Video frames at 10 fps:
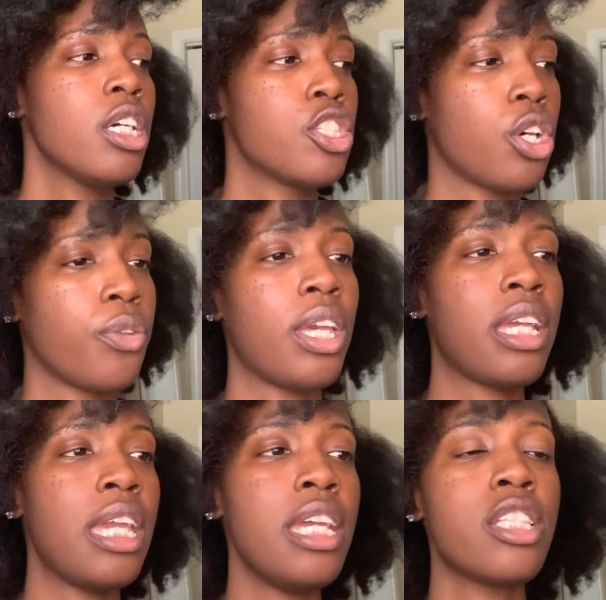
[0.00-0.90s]
So they
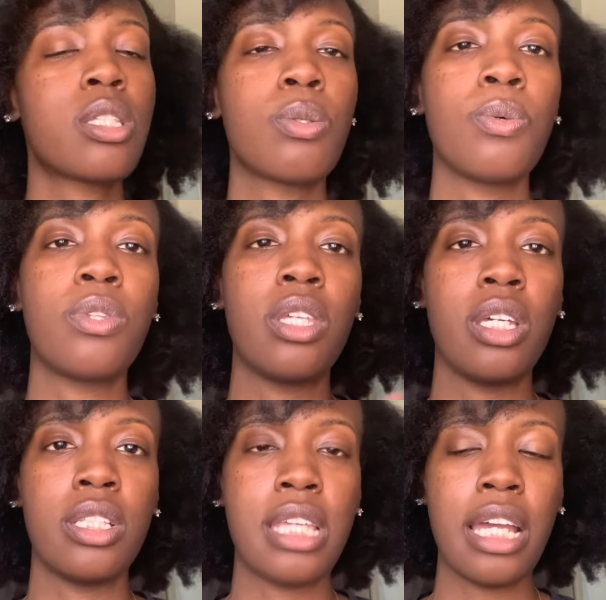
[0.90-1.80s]
get into
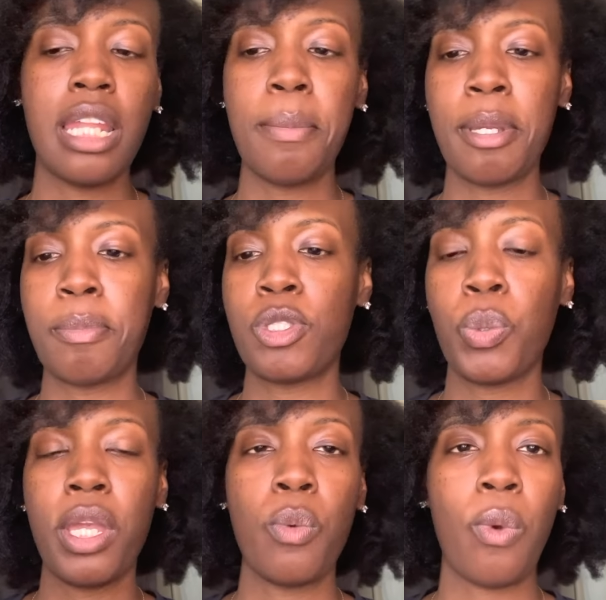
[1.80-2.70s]
the dynamic
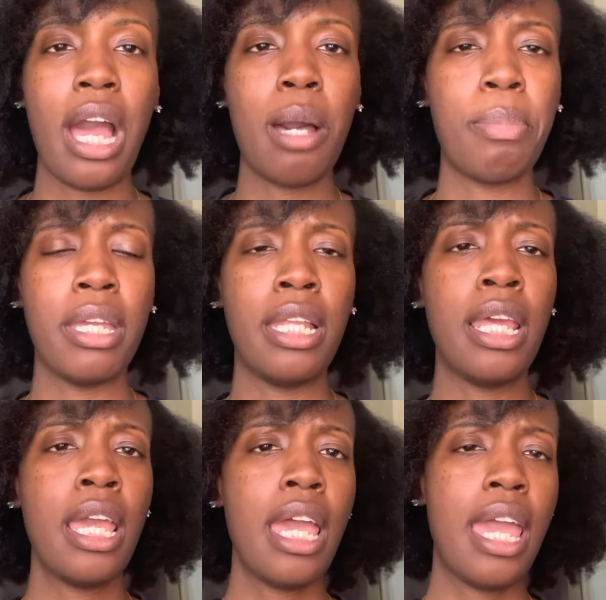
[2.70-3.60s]
between Robin
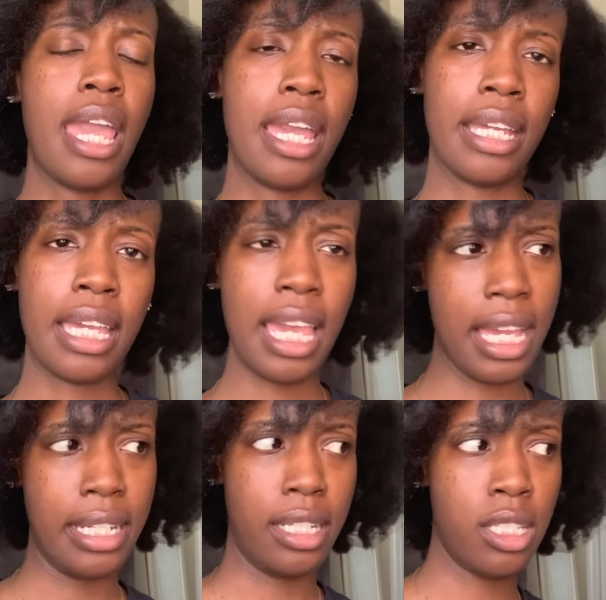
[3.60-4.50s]
and
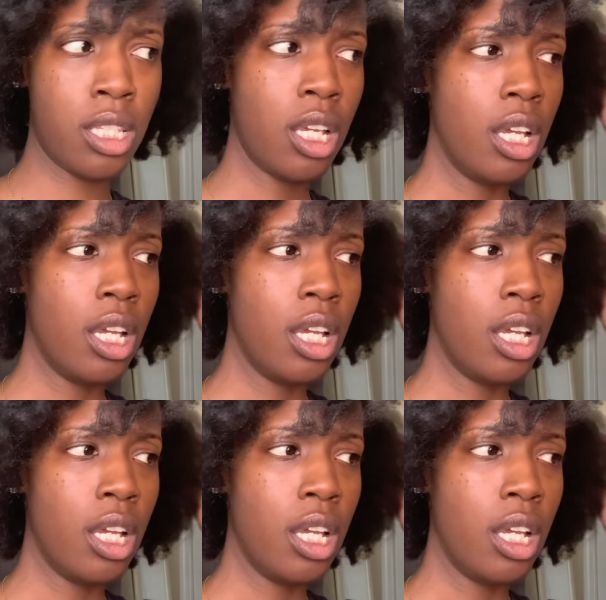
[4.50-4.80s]
Candace.